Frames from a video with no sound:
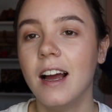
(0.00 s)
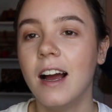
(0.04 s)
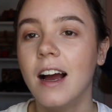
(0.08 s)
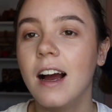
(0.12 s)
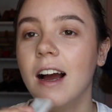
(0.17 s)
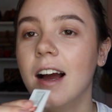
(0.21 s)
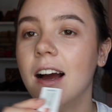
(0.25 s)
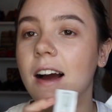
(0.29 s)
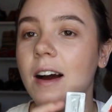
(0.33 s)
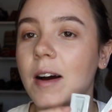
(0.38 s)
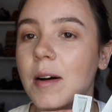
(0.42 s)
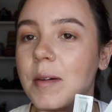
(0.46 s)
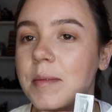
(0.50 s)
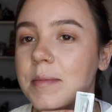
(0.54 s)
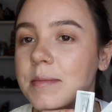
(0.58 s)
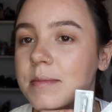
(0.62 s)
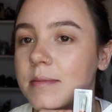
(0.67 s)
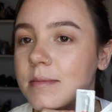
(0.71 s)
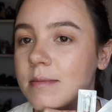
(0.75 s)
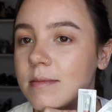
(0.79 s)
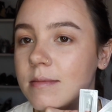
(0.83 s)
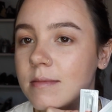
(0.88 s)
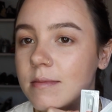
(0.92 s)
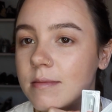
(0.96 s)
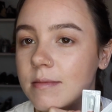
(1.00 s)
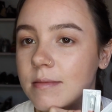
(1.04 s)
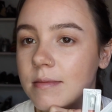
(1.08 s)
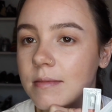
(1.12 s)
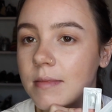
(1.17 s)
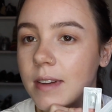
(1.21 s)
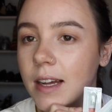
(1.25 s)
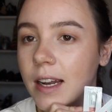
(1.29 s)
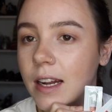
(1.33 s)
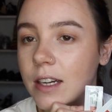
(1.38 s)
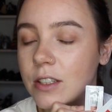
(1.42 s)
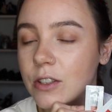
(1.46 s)
And
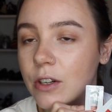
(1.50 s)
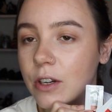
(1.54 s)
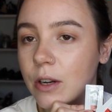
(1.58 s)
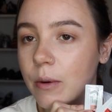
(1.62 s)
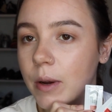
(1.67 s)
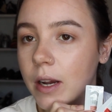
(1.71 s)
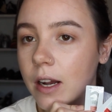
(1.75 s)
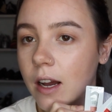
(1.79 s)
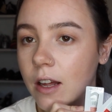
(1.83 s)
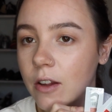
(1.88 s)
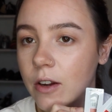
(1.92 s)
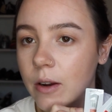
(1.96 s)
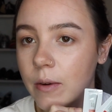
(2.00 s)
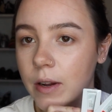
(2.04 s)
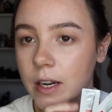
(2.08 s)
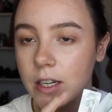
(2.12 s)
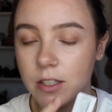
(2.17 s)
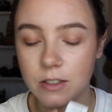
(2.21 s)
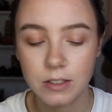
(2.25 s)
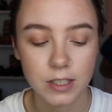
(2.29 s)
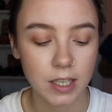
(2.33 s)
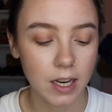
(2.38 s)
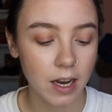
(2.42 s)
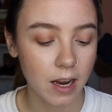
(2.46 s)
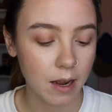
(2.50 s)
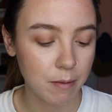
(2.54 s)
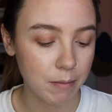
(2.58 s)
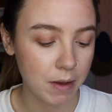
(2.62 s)
I don't know what color I want to do today.